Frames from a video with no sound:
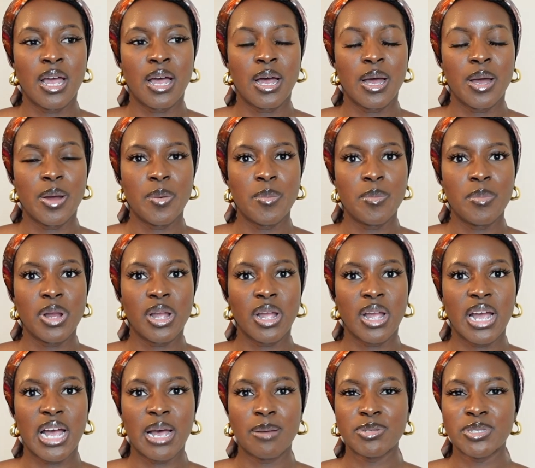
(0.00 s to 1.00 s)

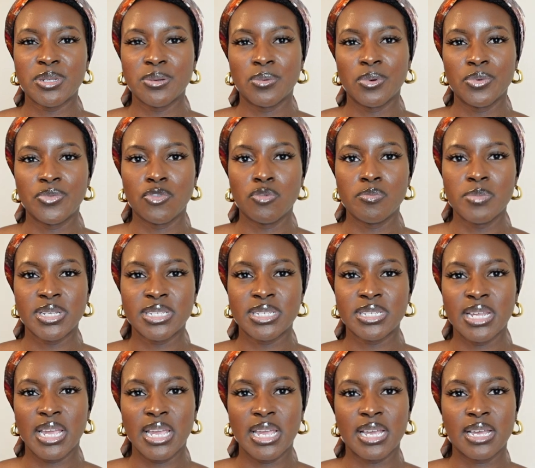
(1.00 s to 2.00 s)
capsule wardrobe
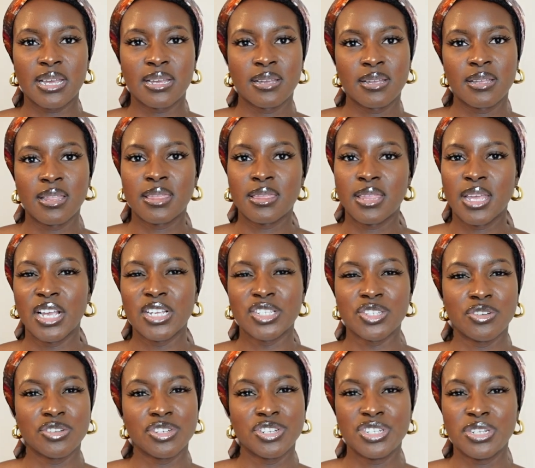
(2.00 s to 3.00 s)
mistake
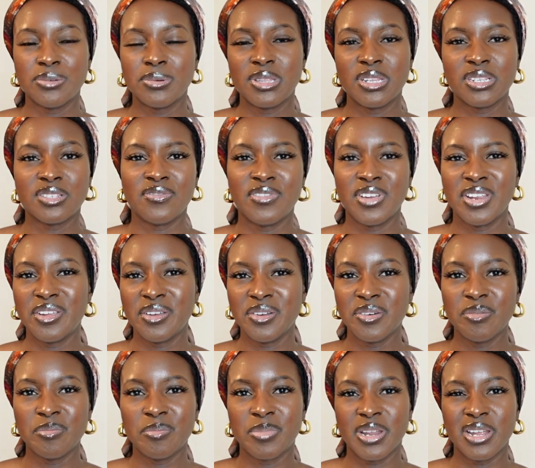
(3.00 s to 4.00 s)
things not to do in this
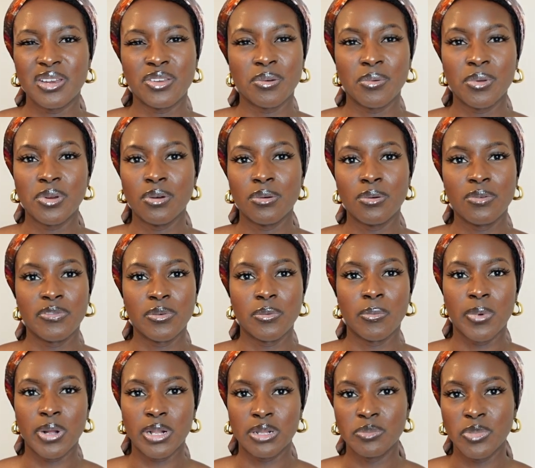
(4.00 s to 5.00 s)
video, but I don't want to
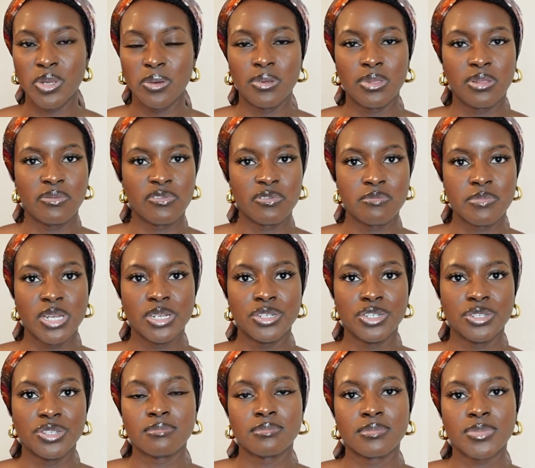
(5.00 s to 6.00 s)
overwhelm you with
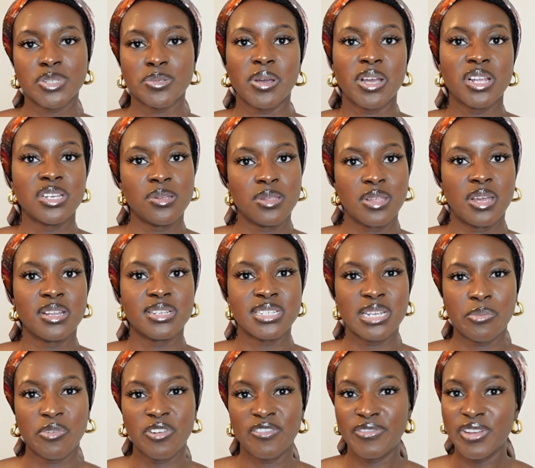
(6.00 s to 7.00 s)
information, so I can do that in a
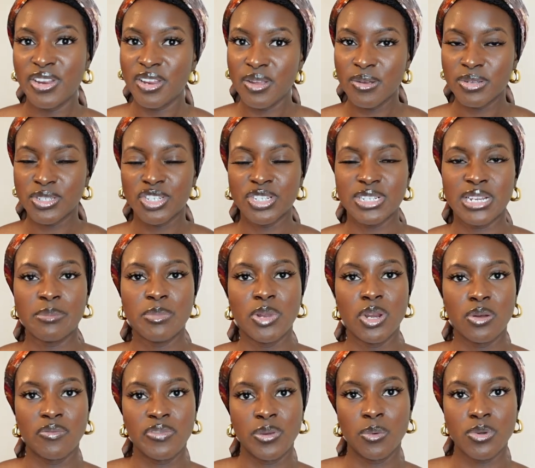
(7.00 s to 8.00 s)
separate video. So just let me
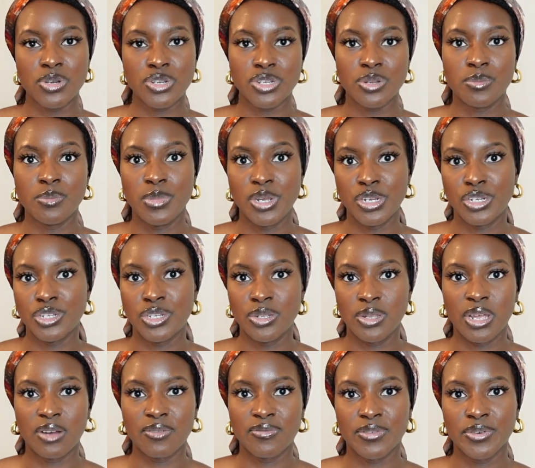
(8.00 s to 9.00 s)
know if you want me to
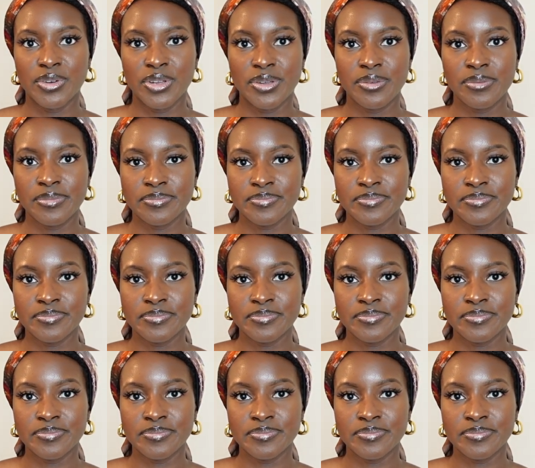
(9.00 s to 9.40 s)
do that for you,